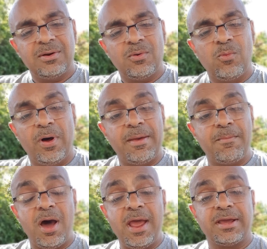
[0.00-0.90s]
What am
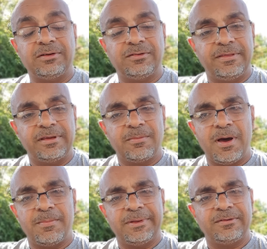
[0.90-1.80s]
I going to think
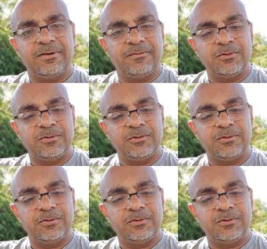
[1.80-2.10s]
about myself?